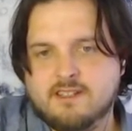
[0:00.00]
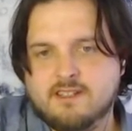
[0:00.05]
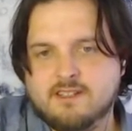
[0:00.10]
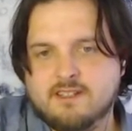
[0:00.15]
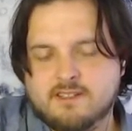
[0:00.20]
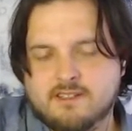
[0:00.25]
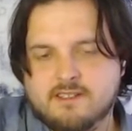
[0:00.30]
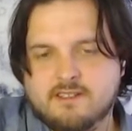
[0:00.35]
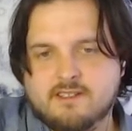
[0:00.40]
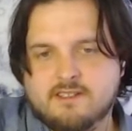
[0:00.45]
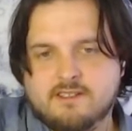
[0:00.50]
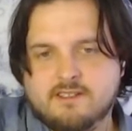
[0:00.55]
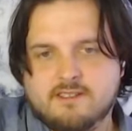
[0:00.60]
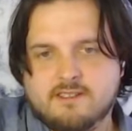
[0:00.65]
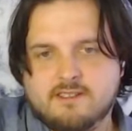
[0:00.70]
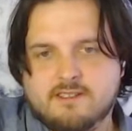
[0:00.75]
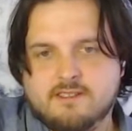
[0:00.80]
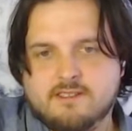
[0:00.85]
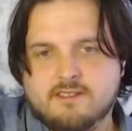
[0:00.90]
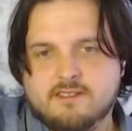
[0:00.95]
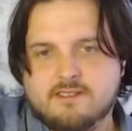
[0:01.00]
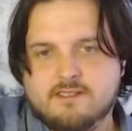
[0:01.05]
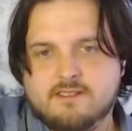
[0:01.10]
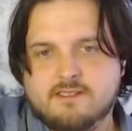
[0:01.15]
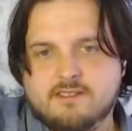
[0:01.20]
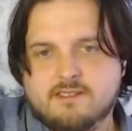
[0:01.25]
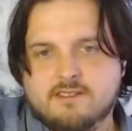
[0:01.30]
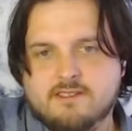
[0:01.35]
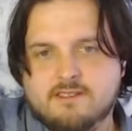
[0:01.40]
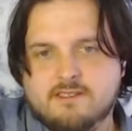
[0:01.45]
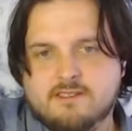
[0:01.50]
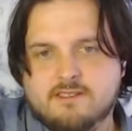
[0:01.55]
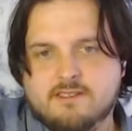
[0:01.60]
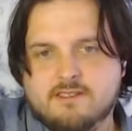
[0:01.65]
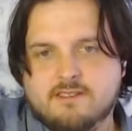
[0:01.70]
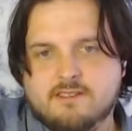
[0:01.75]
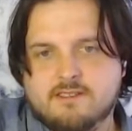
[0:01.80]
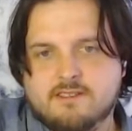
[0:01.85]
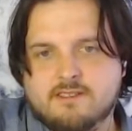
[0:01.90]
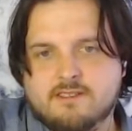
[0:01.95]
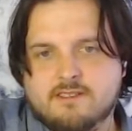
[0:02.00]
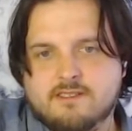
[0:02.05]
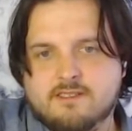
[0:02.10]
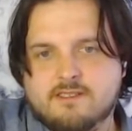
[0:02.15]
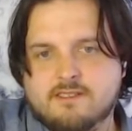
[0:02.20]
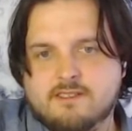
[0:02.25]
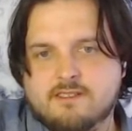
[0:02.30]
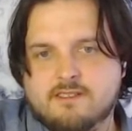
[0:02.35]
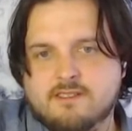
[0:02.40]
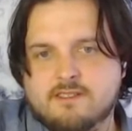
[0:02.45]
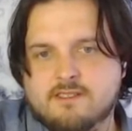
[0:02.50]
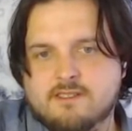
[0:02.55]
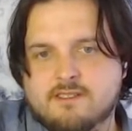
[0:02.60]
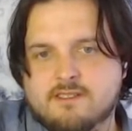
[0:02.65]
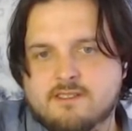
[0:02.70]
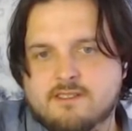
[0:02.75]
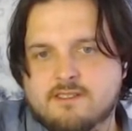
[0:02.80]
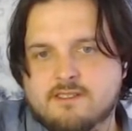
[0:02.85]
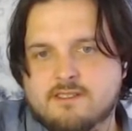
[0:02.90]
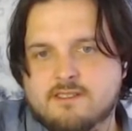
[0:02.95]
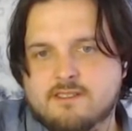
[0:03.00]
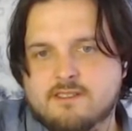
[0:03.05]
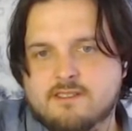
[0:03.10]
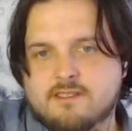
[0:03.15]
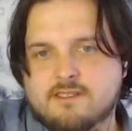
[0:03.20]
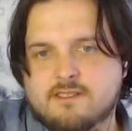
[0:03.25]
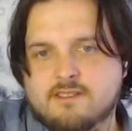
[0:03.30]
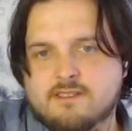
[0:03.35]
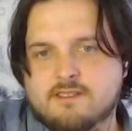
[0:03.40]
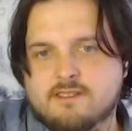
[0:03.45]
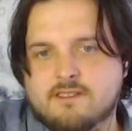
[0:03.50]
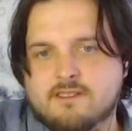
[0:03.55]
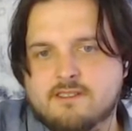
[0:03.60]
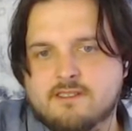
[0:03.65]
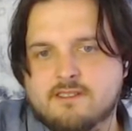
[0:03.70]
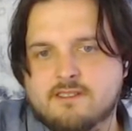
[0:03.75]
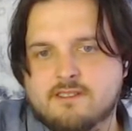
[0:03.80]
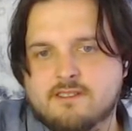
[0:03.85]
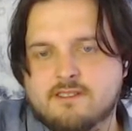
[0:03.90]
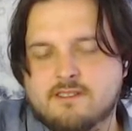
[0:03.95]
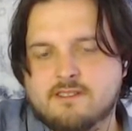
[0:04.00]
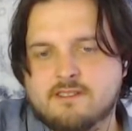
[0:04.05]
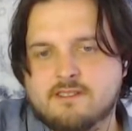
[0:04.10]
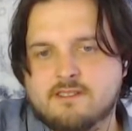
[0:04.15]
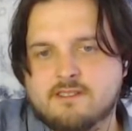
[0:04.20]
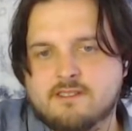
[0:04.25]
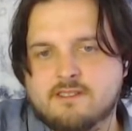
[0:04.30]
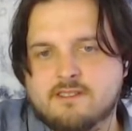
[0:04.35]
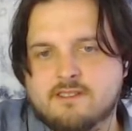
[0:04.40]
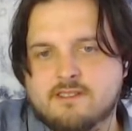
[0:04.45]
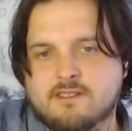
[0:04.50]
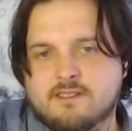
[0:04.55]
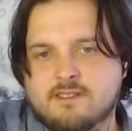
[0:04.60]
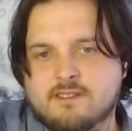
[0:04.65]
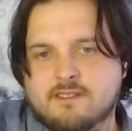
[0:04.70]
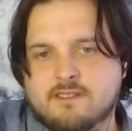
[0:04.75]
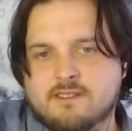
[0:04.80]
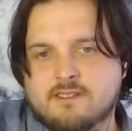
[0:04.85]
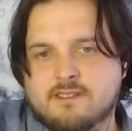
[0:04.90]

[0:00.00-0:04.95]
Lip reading: (not speaking)